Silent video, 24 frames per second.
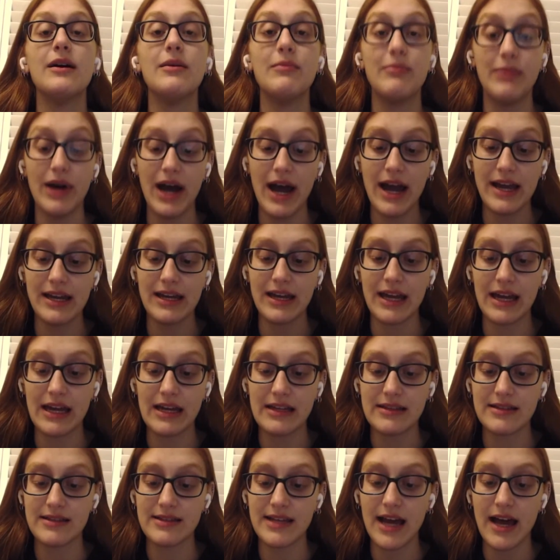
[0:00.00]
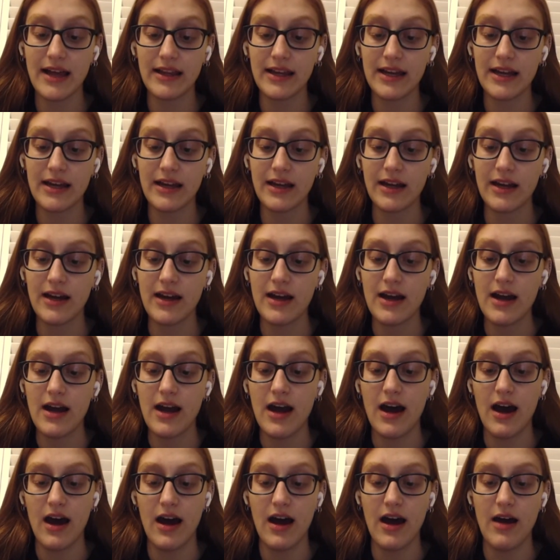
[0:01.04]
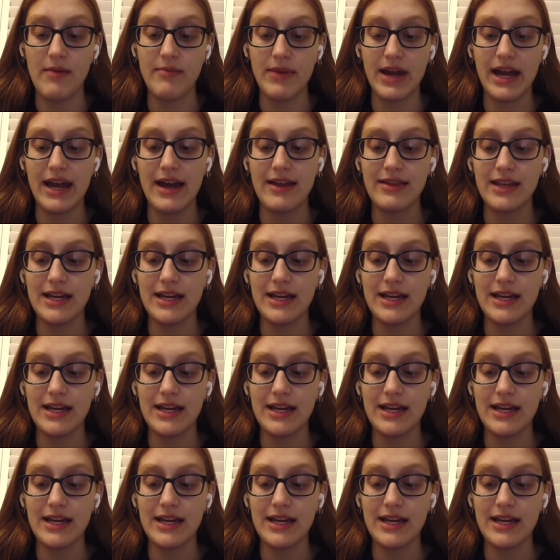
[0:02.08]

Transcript: buying and selling, and